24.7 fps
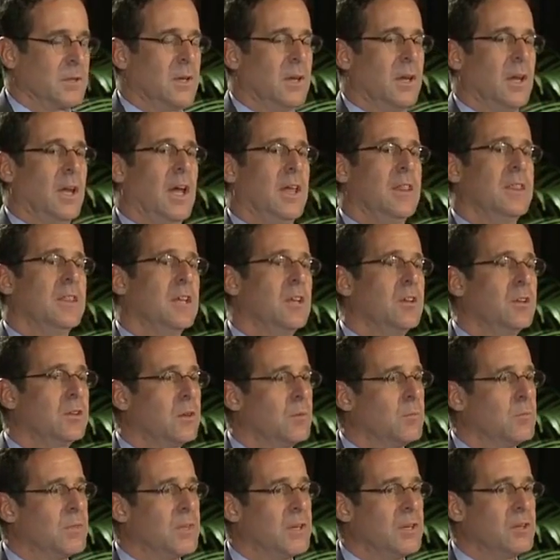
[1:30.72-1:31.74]
And
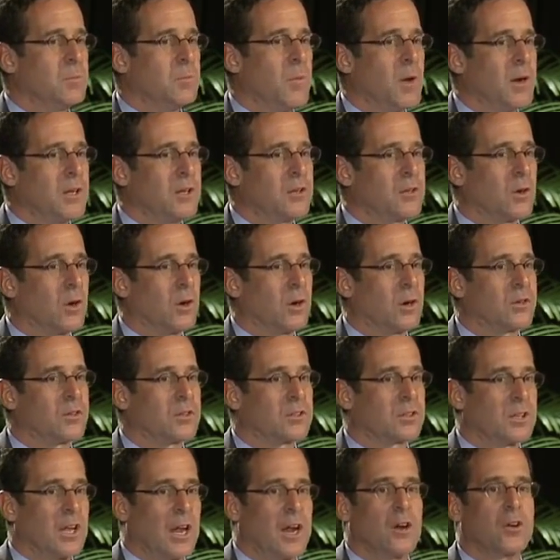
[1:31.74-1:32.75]
these monies are
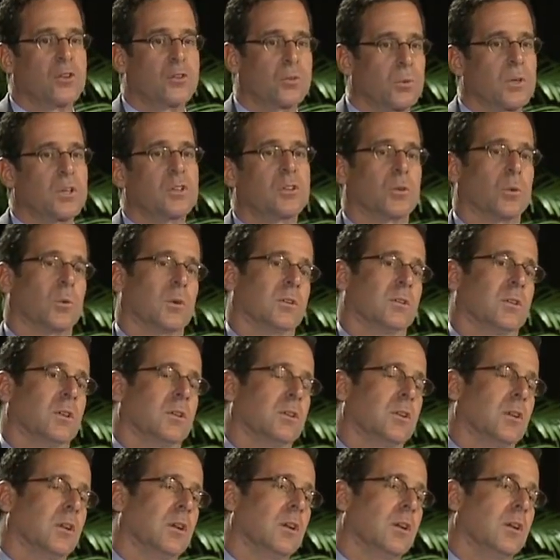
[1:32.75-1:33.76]
scarce resources.